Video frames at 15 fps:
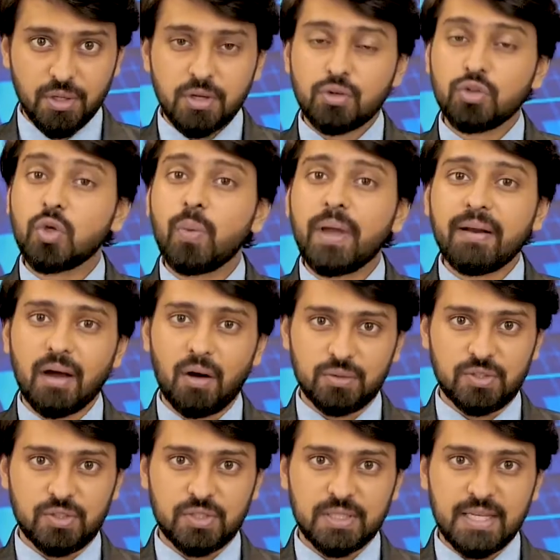to the
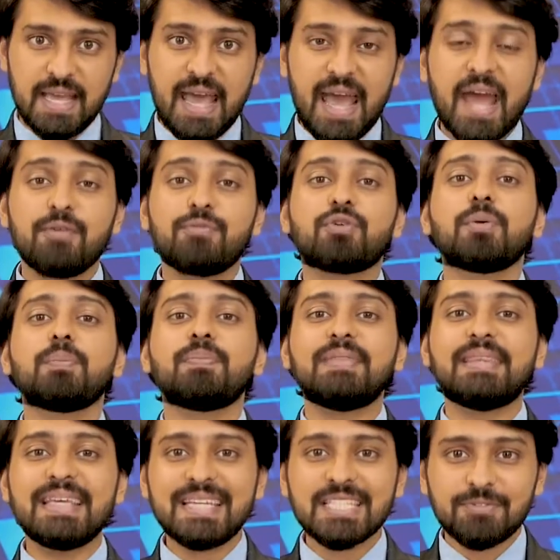warehouses and from
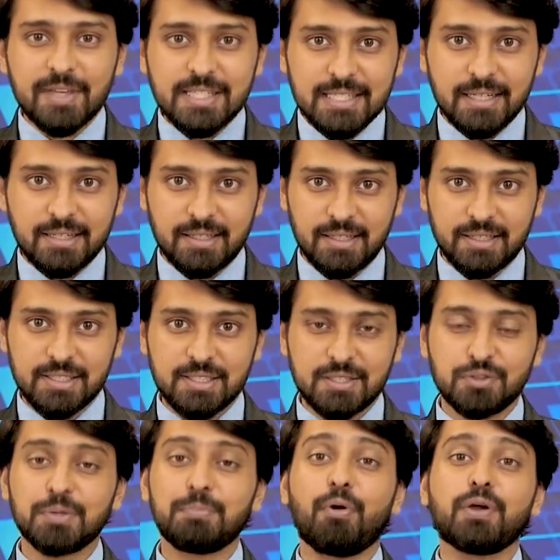these facilities
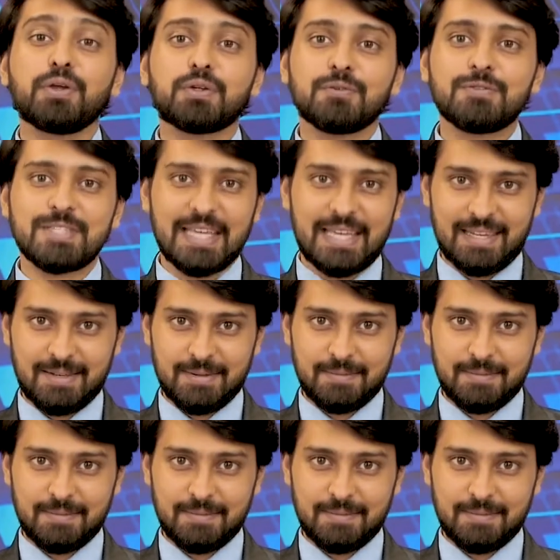to the point of sale.